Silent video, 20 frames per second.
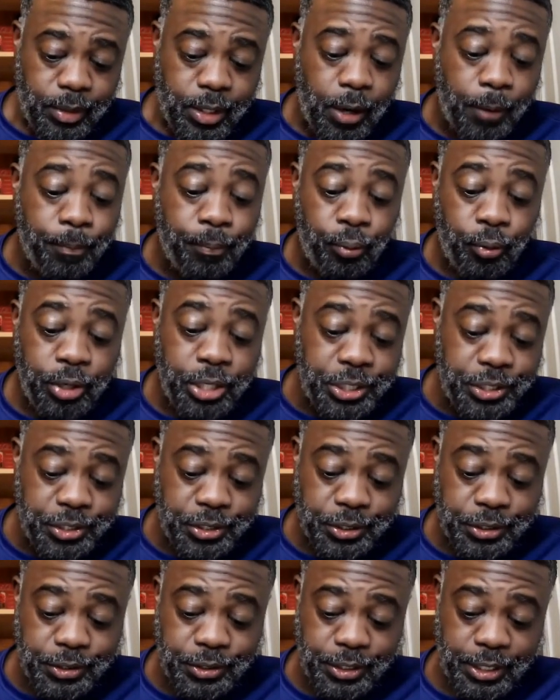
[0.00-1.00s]
a
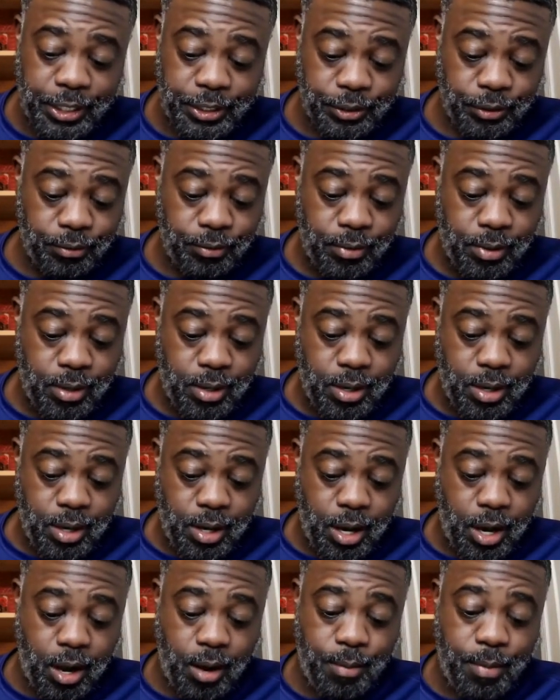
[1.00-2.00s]
priest season,
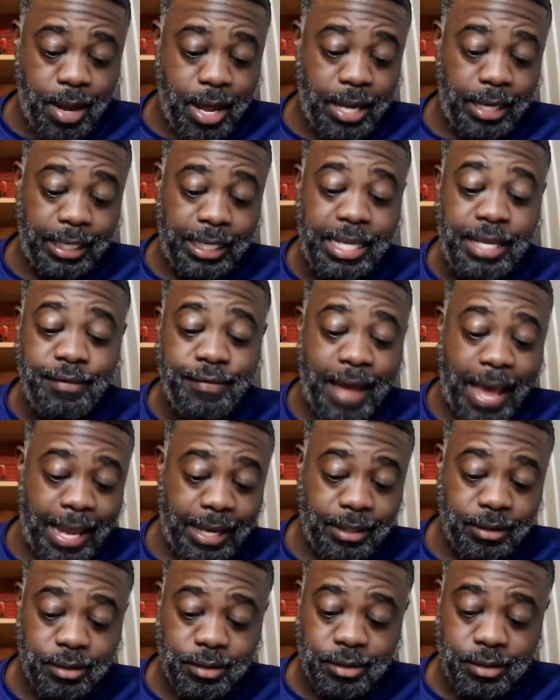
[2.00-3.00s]
um, a
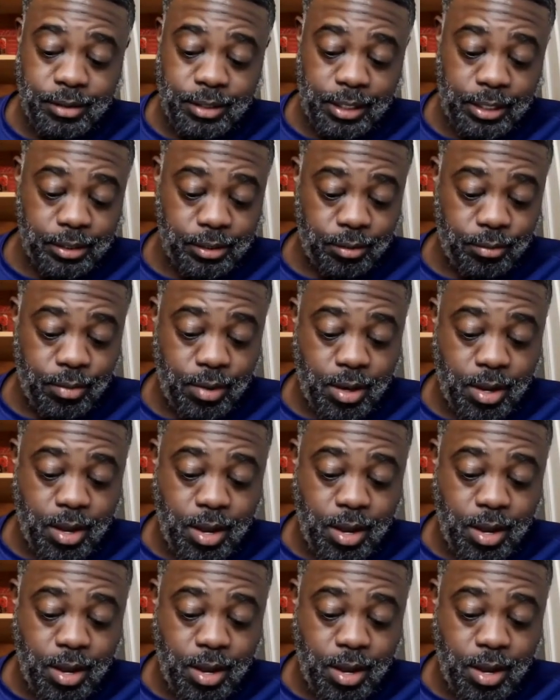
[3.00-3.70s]
Levite season,